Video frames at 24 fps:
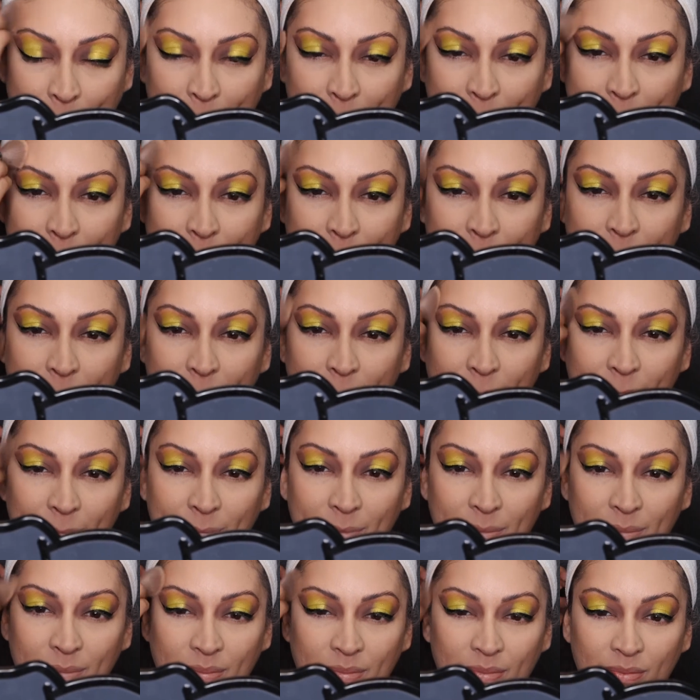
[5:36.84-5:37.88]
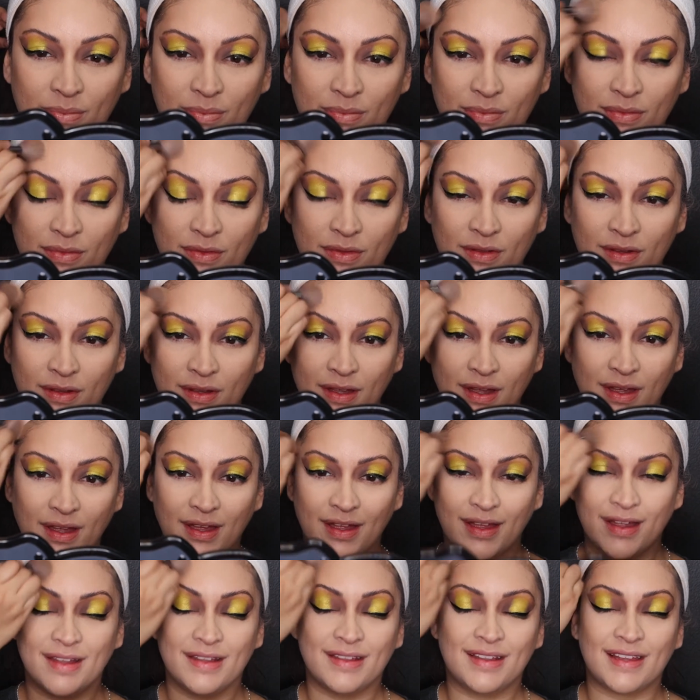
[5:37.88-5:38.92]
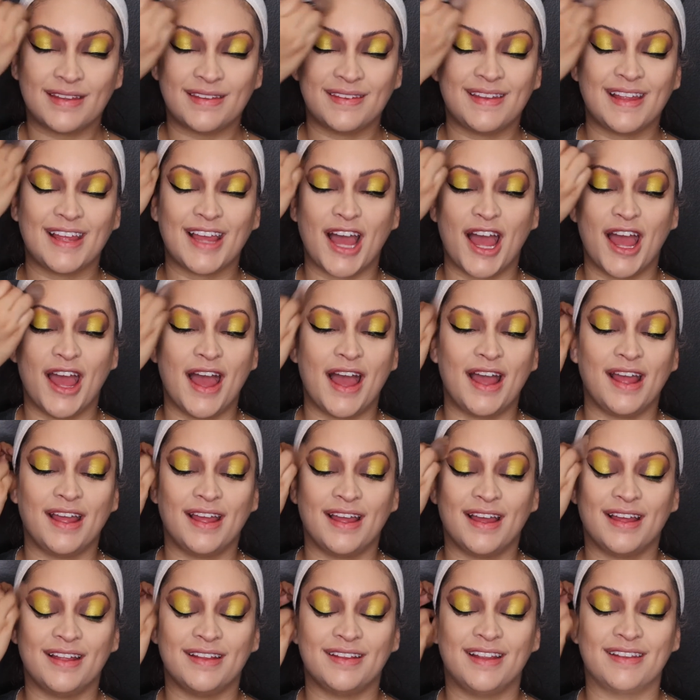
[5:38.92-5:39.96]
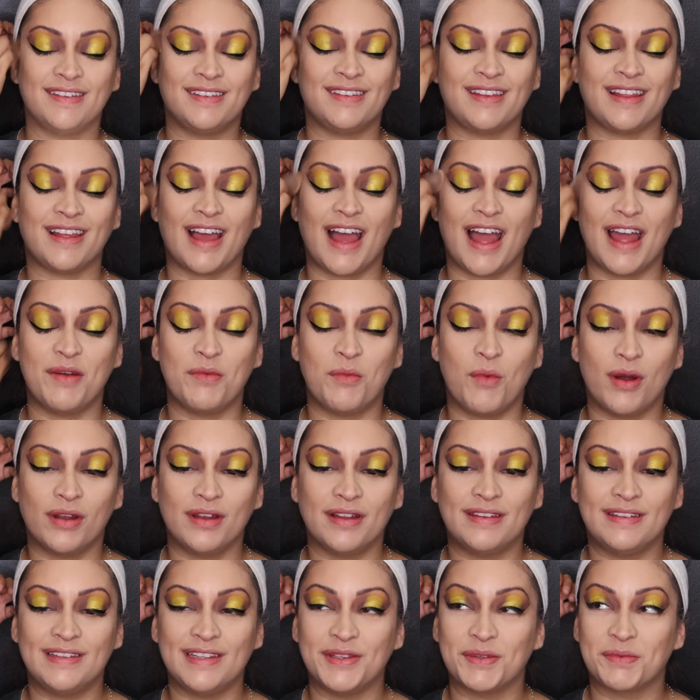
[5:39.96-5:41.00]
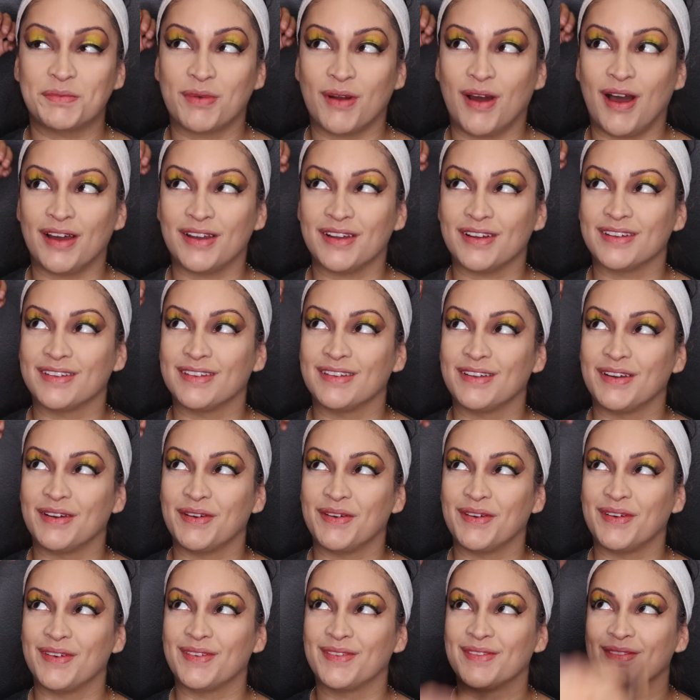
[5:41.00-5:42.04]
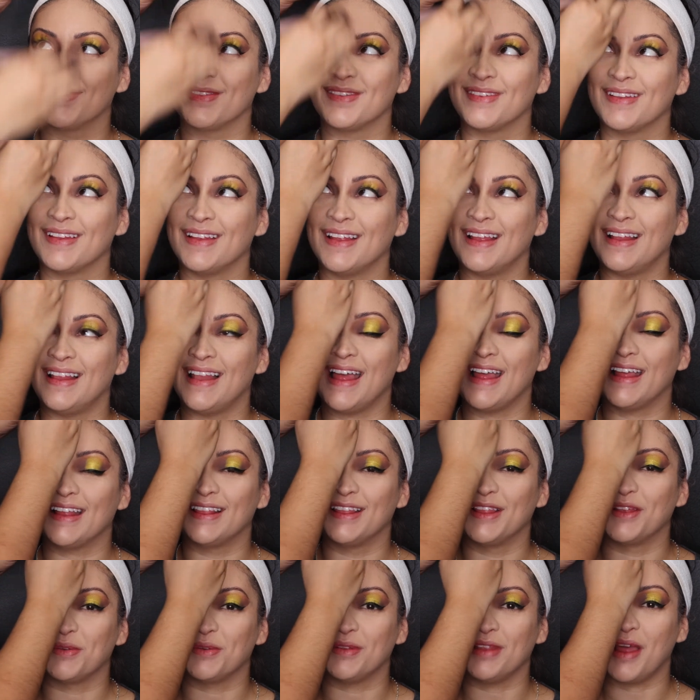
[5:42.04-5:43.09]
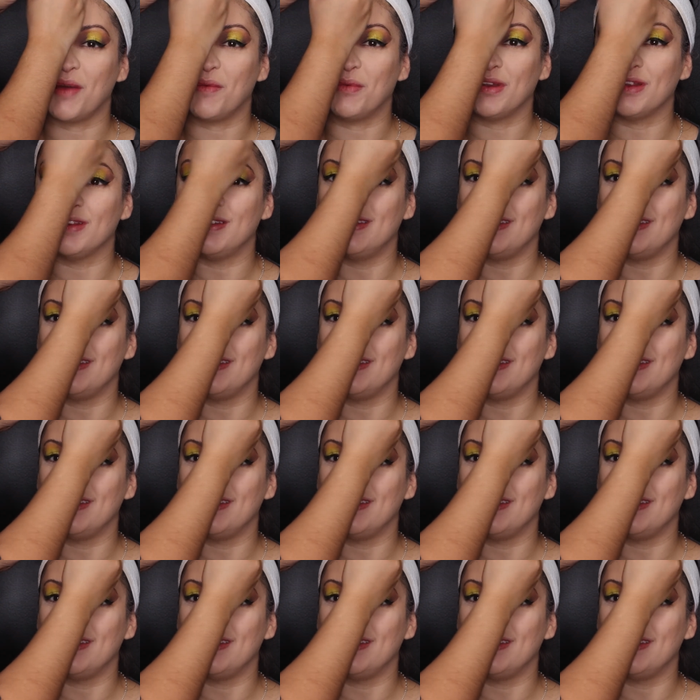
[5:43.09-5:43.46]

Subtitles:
That's the thing, that's the thing, I want to see the product. Like, literally, I want to